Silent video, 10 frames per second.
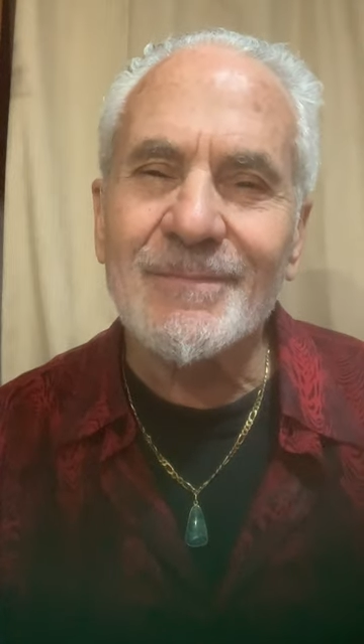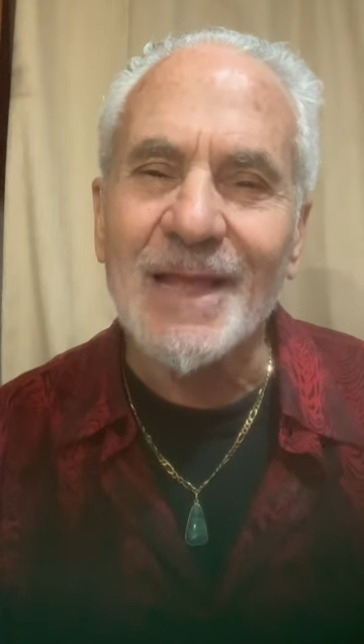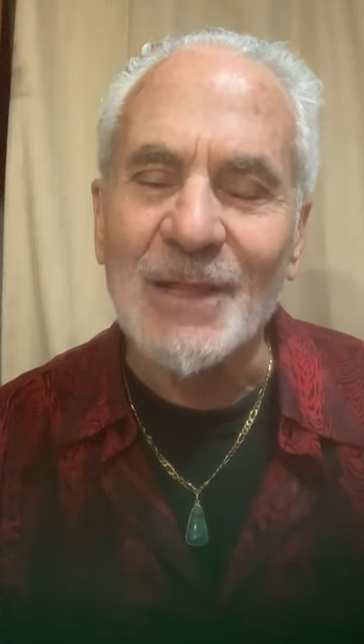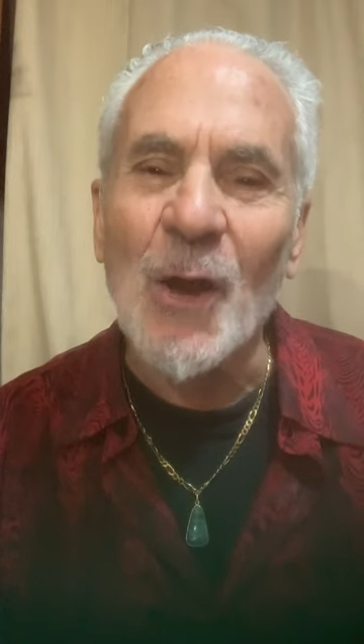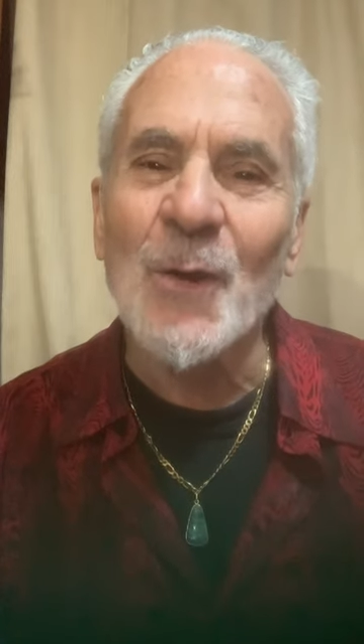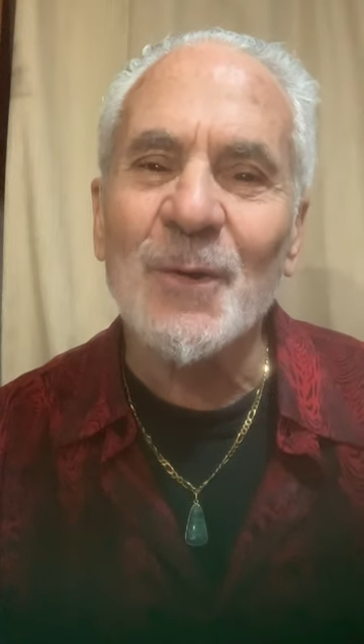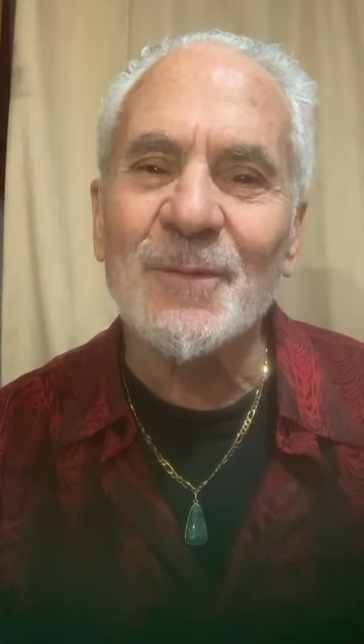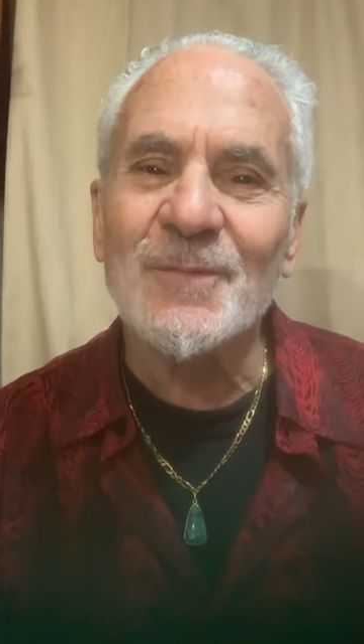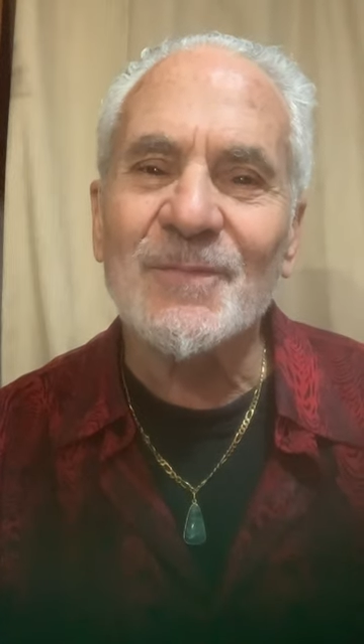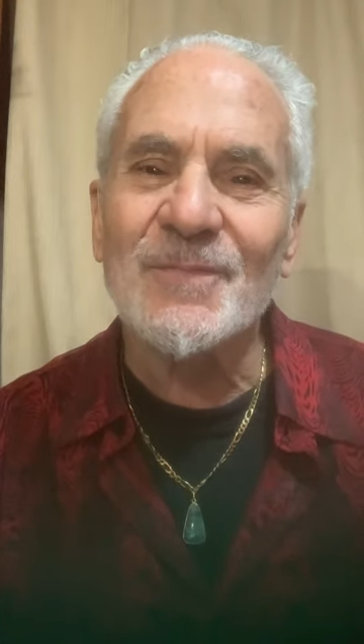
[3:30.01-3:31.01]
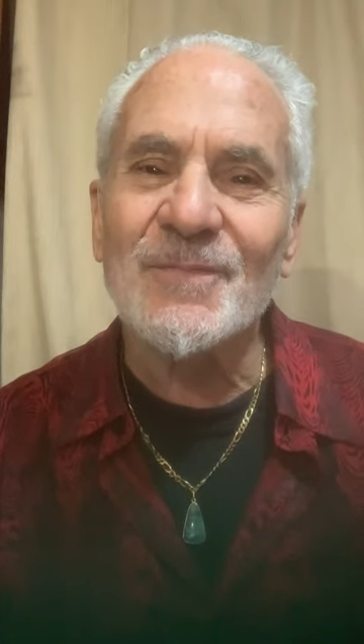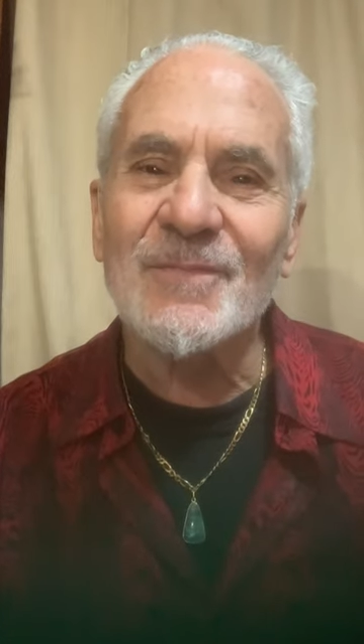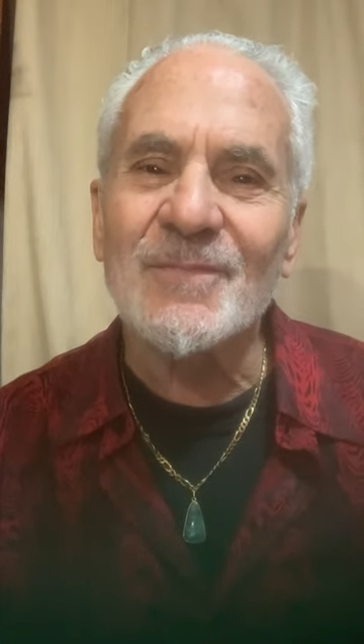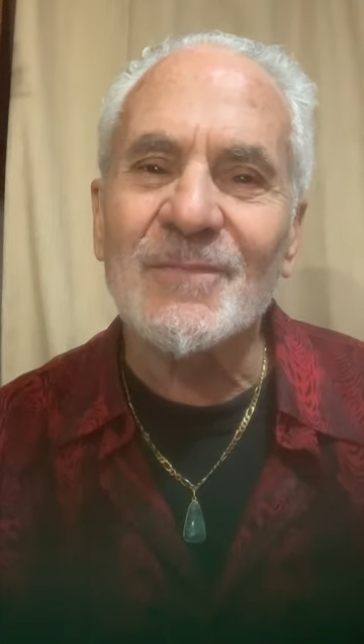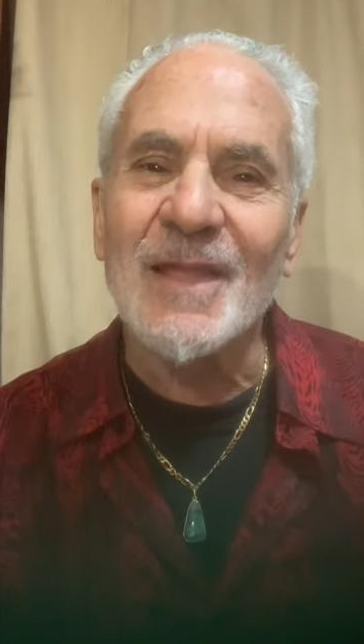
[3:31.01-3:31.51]
Hello,
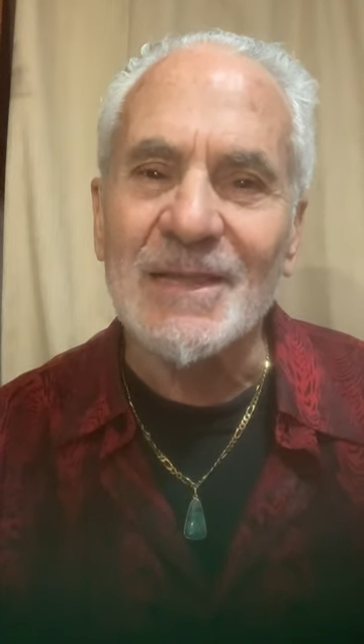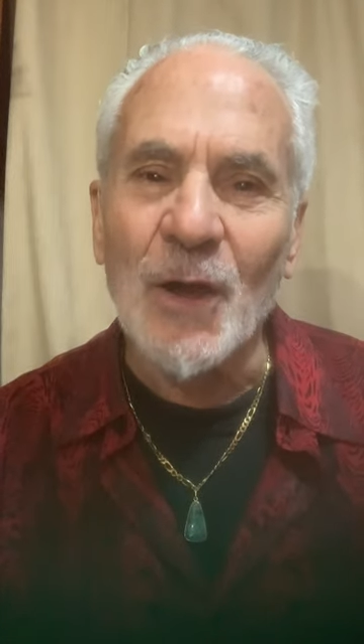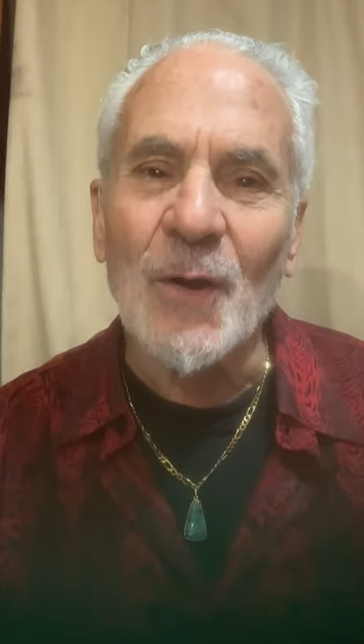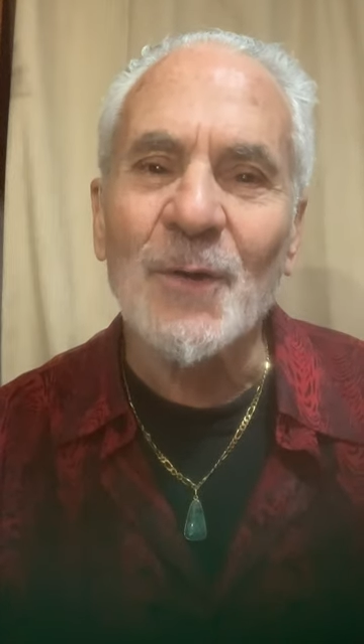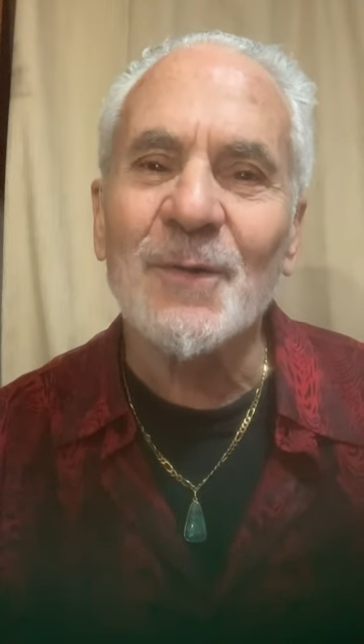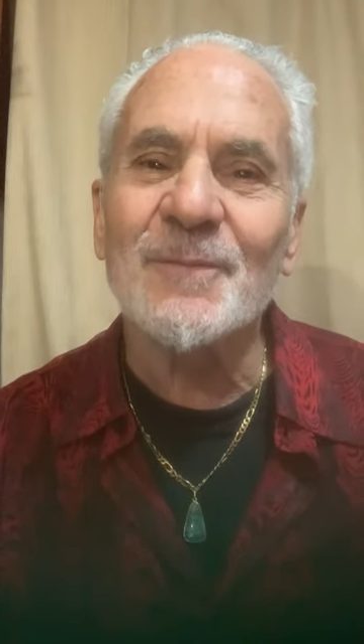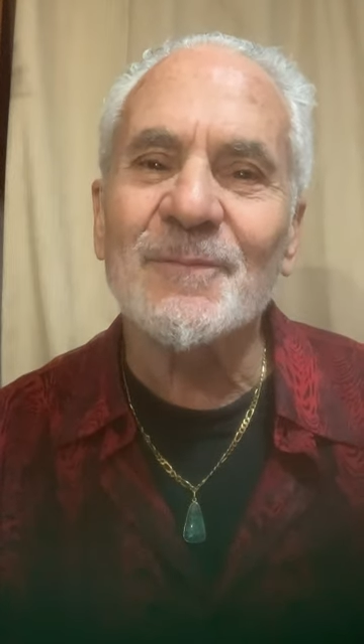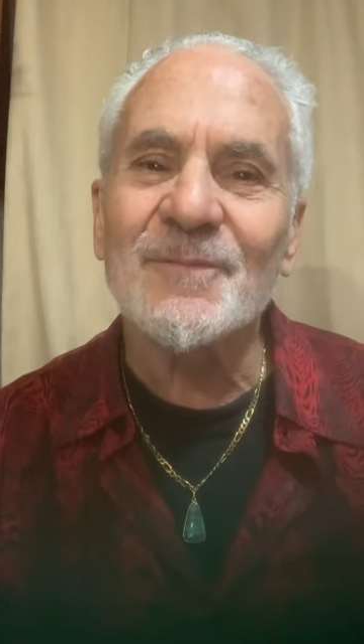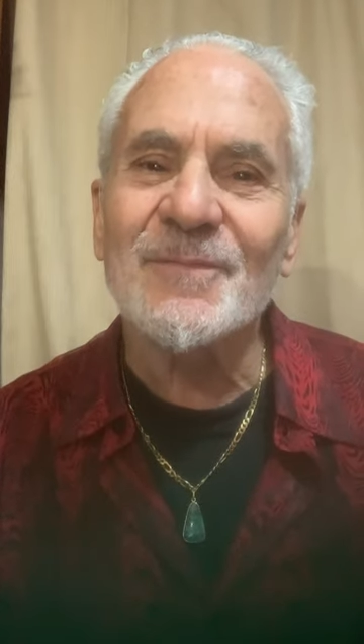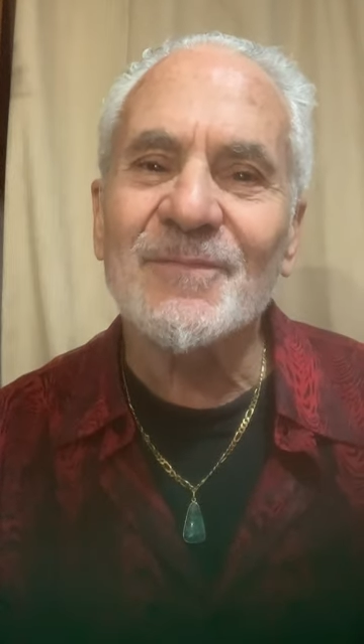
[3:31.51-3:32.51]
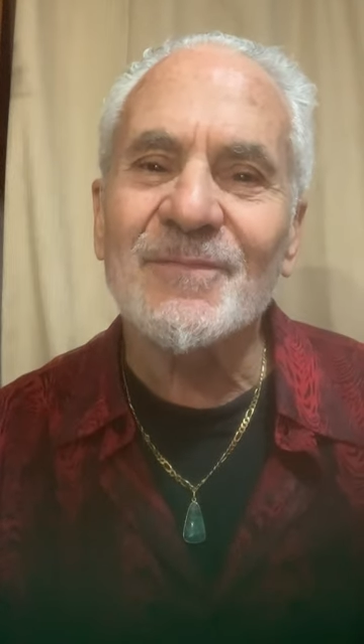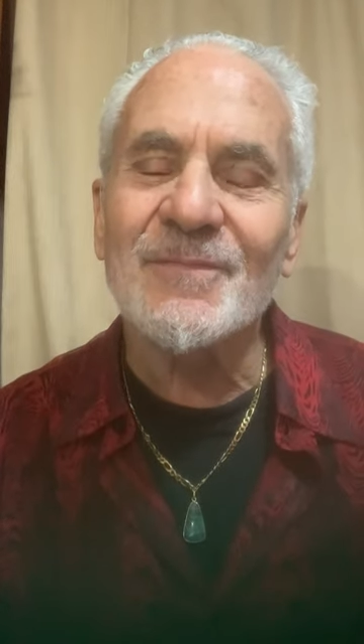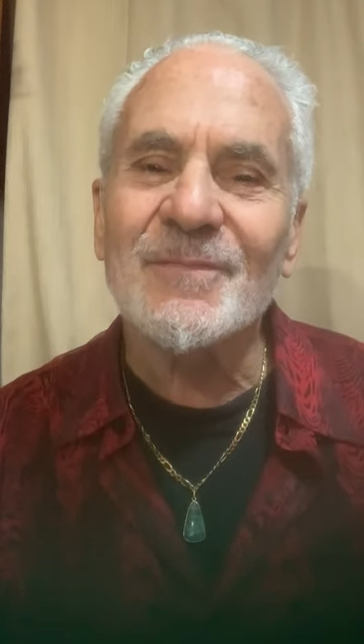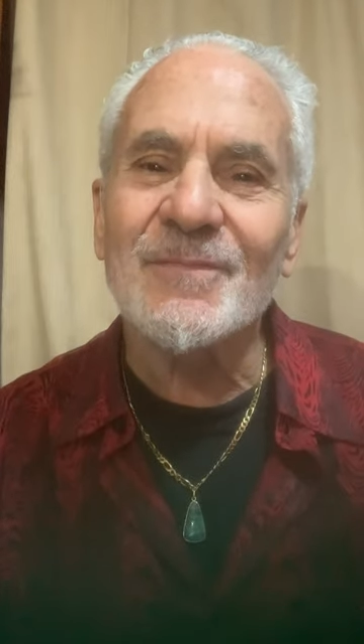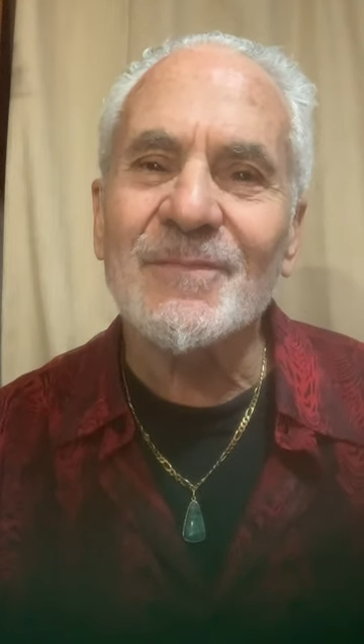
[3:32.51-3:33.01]
hello,
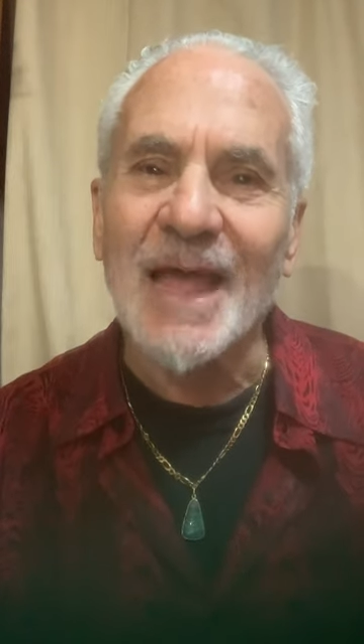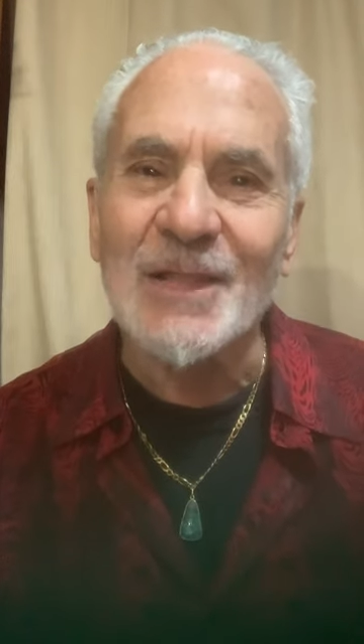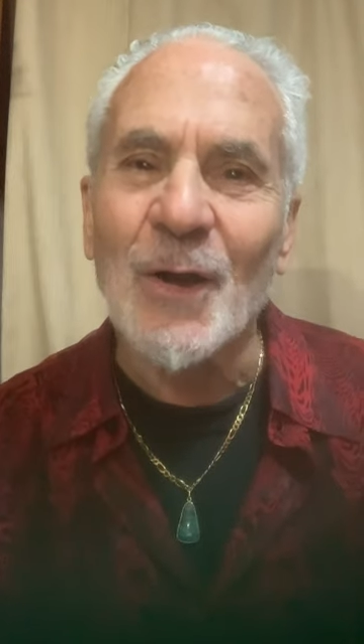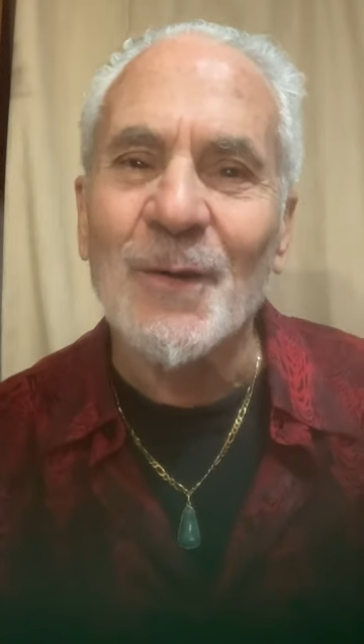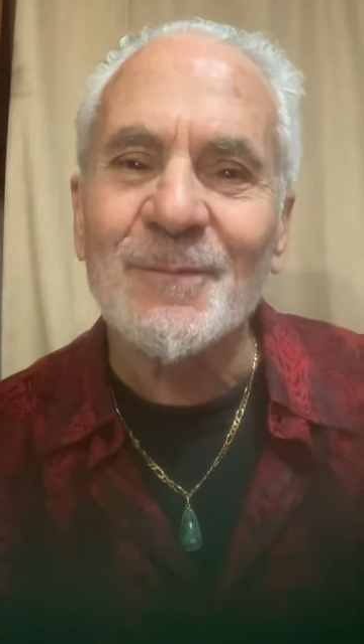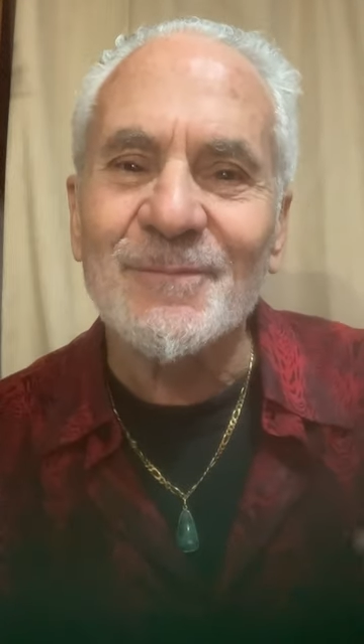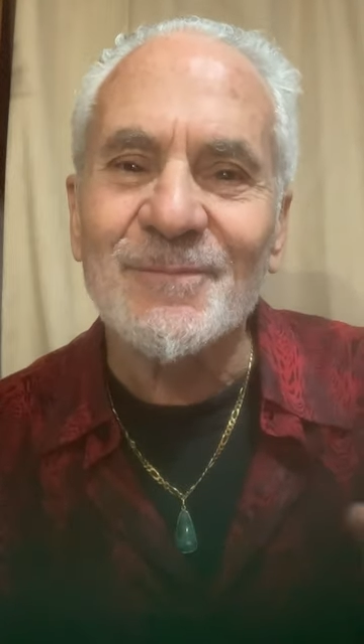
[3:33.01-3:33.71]
hello.